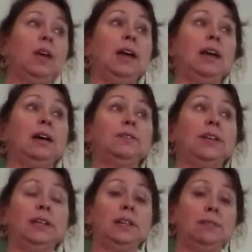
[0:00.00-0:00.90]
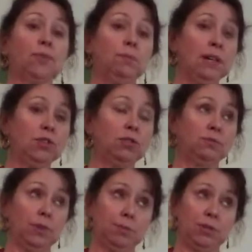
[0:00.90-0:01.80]
and they get information
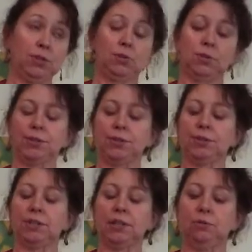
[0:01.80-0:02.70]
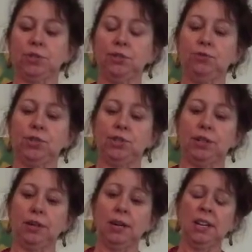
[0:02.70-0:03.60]
from these sources. And it was
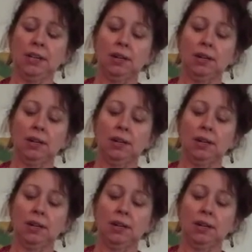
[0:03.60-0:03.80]
interesting.